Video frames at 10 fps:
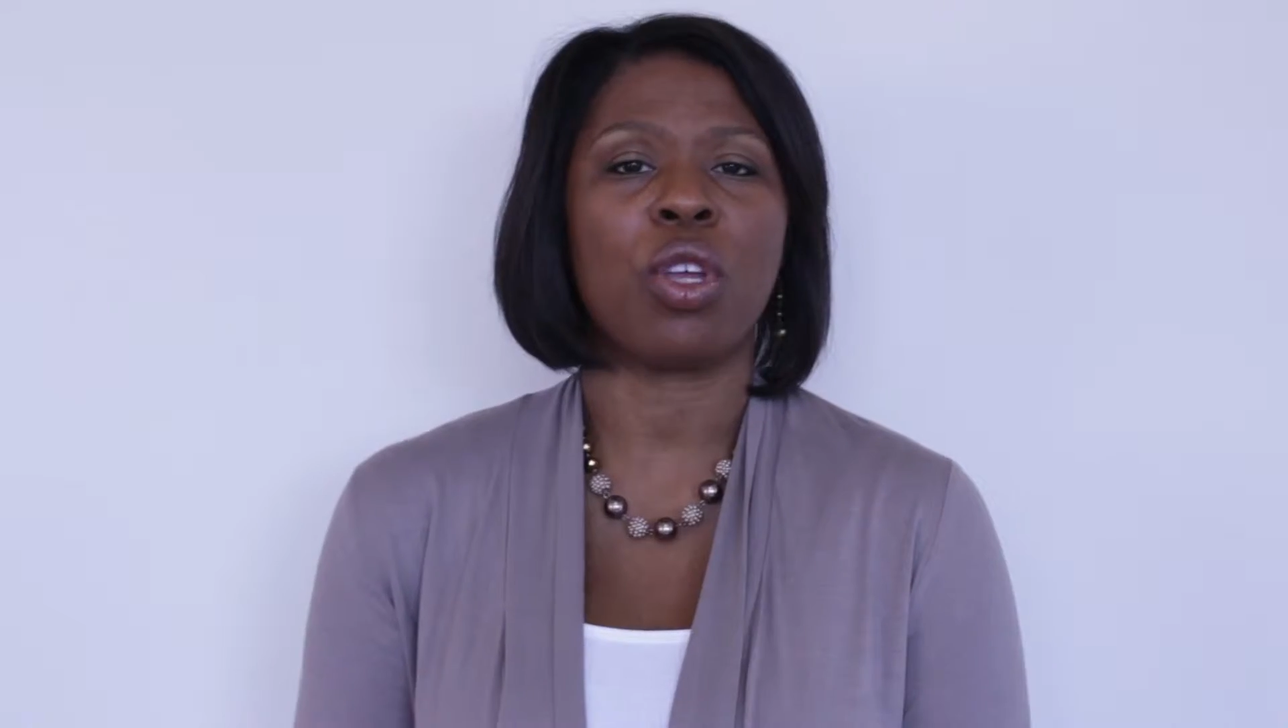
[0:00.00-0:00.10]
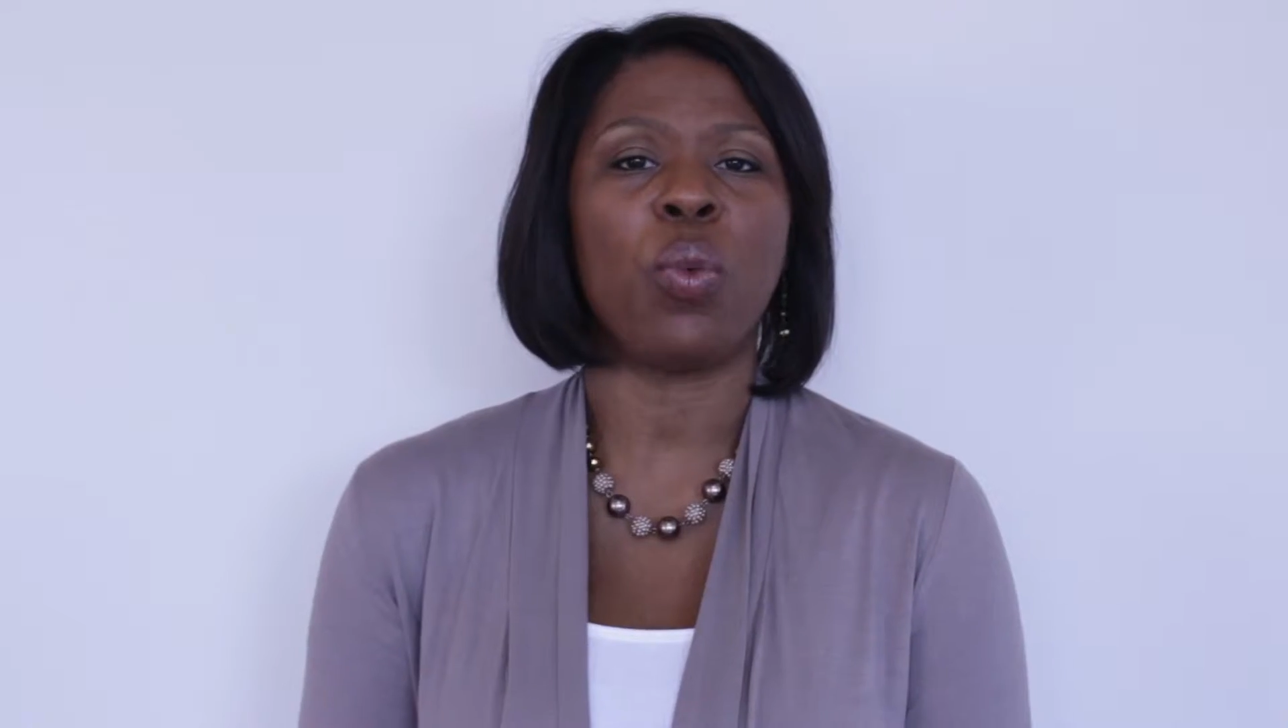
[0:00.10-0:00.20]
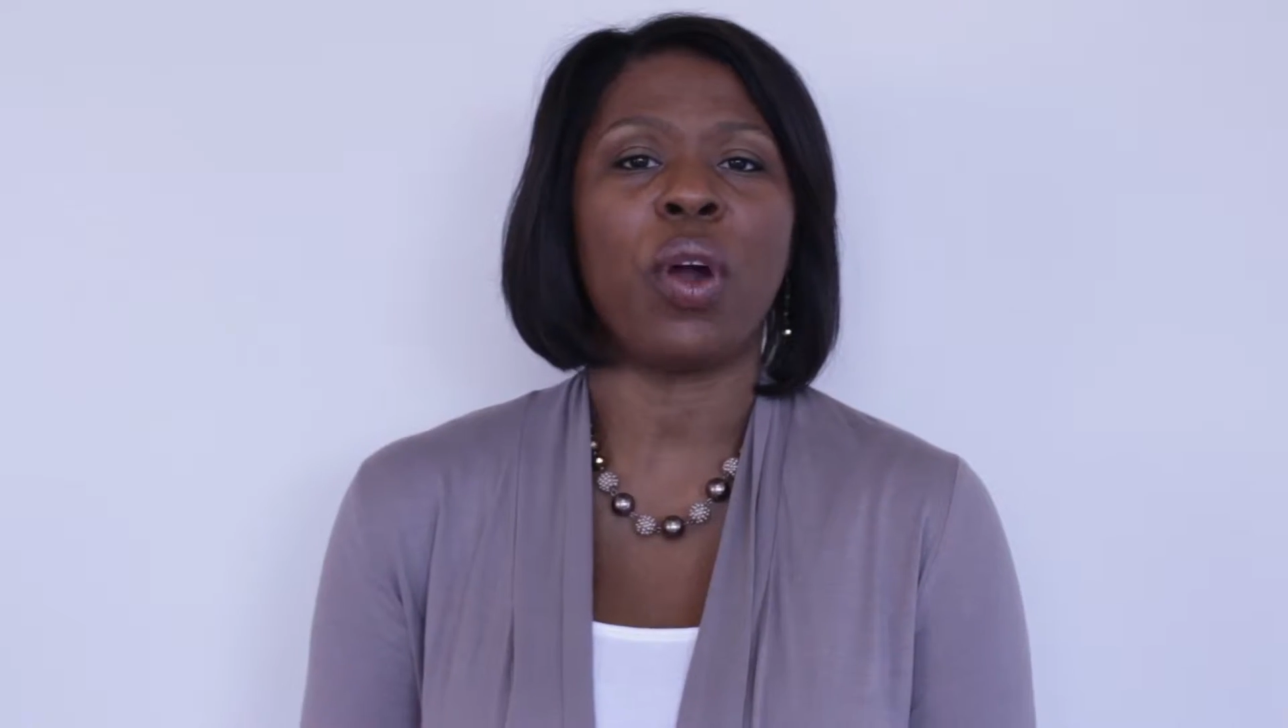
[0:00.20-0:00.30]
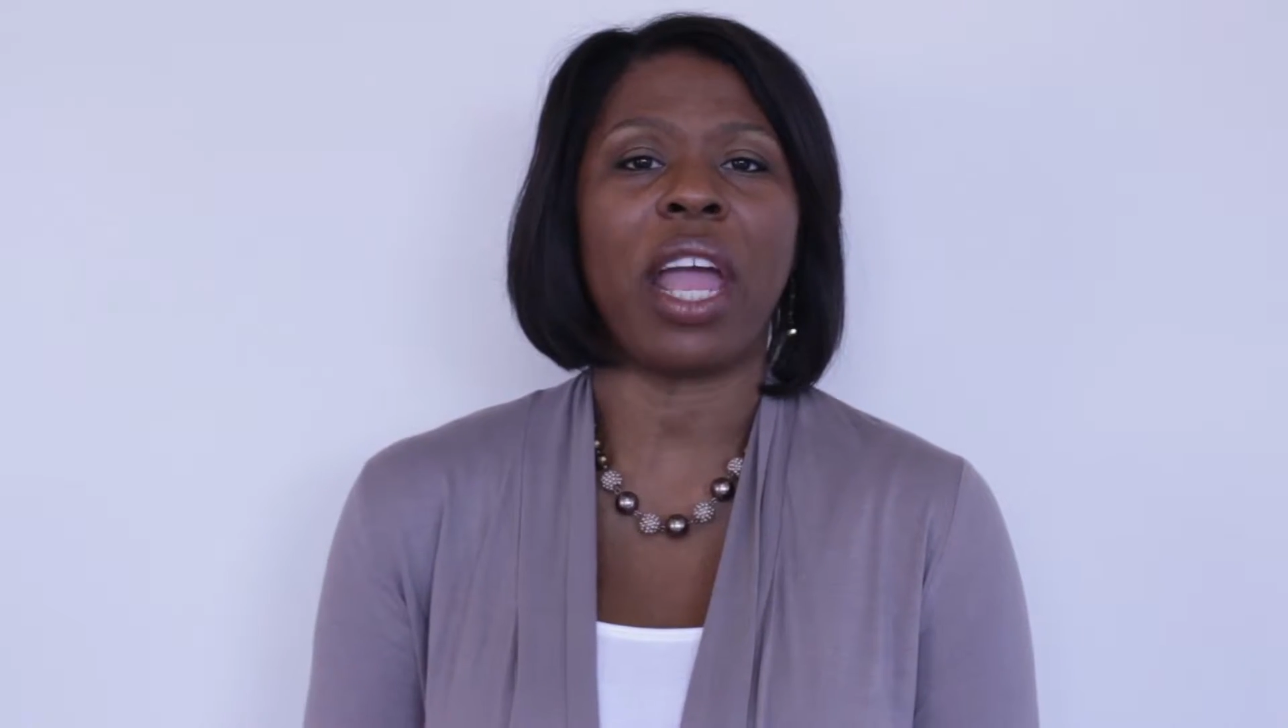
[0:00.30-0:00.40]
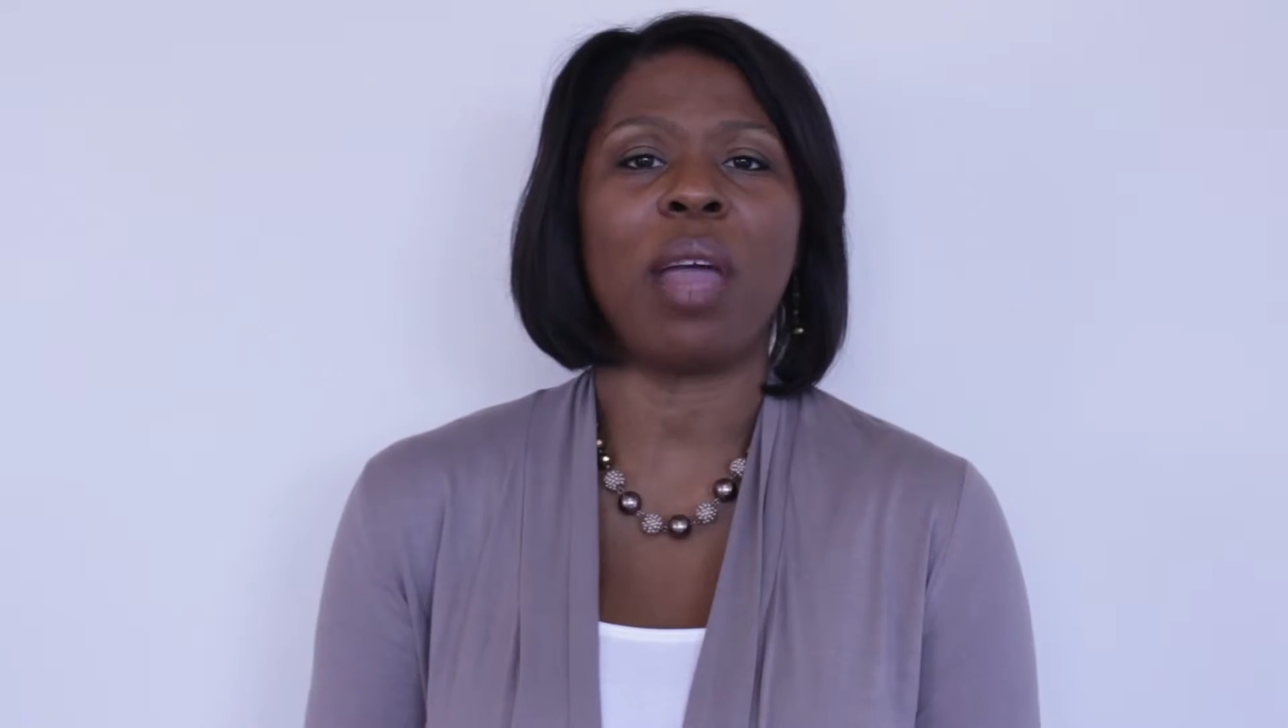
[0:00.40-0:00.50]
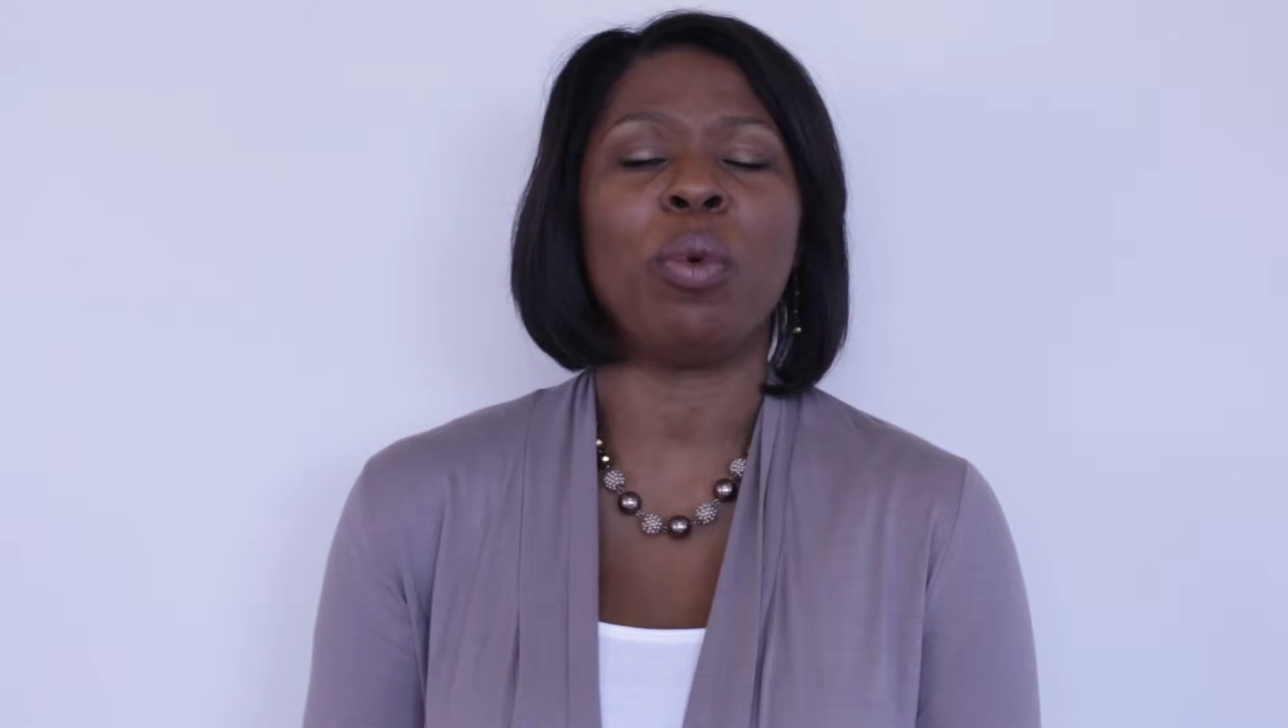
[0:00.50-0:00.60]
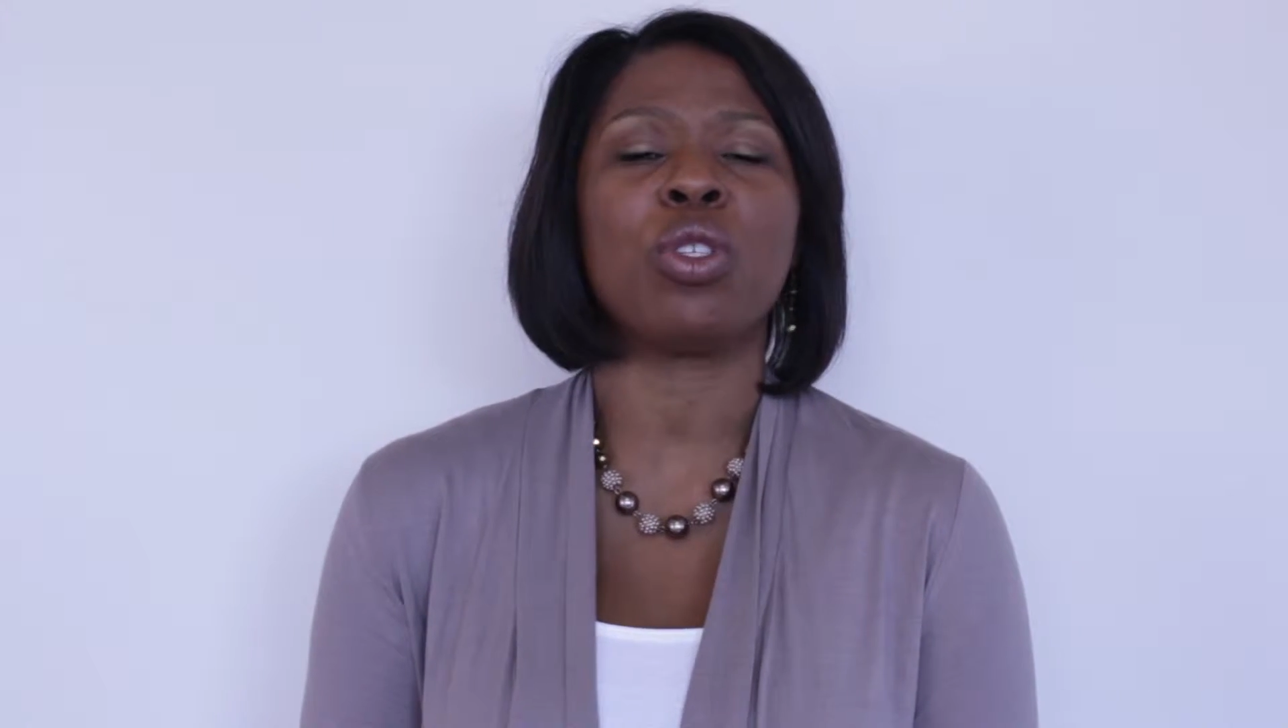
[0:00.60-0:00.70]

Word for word: that we're able